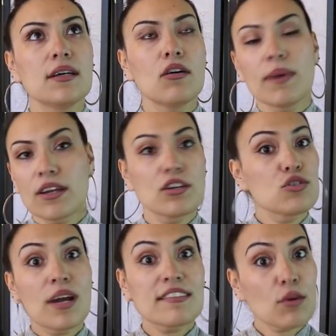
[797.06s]
oh my goodness,
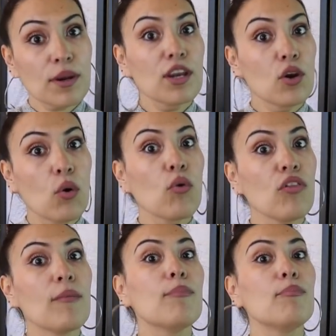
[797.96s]
you guys already know
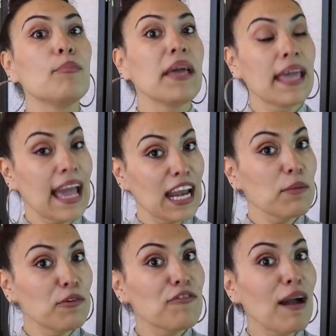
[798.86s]
the big
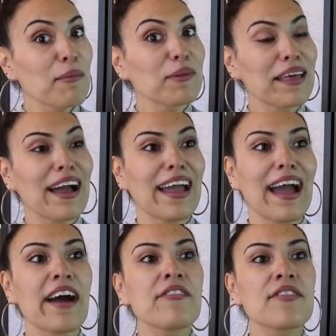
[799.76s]
animal family I
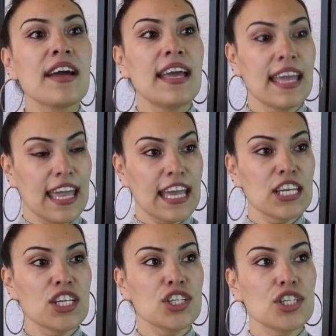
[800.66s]
have.
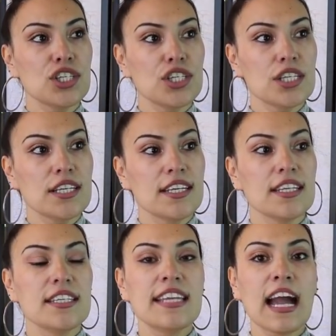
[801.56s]
And
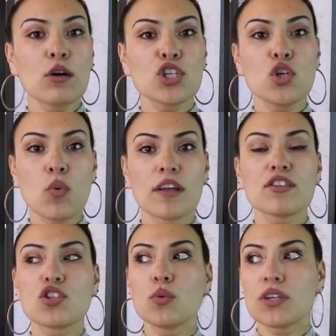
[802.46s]
now she
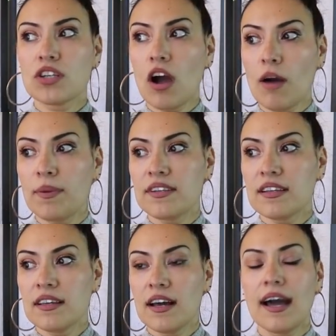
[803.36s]
wants to adopt
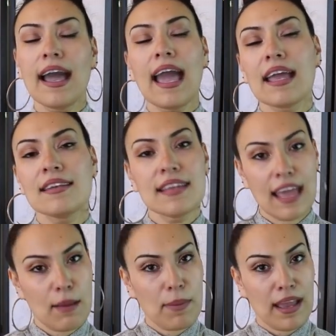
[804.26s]
a
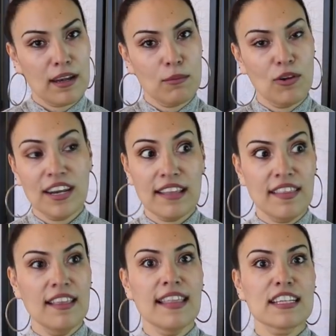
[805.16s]
handicap animal, and I
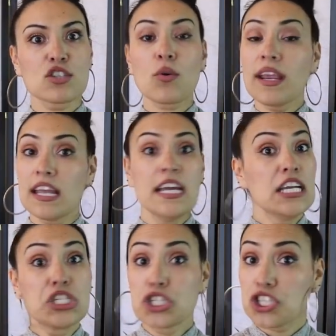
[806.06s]
think that's great.
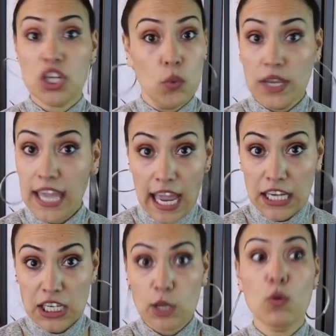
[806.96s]
It's just that we
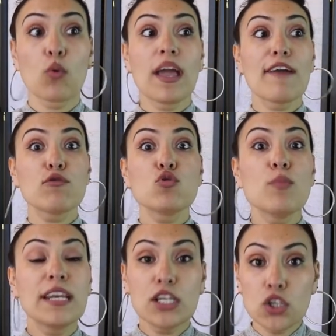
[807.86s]
can't anymore. We have too
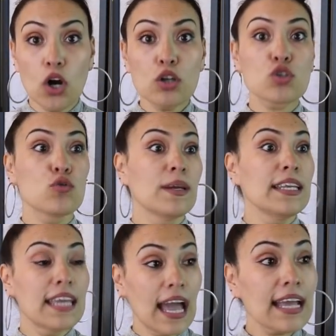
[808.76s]
many dogs, too many
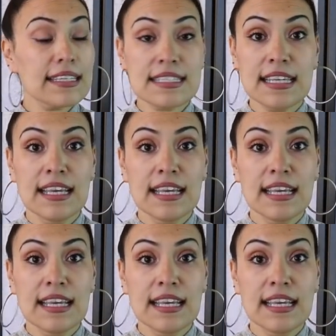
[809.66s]
cats,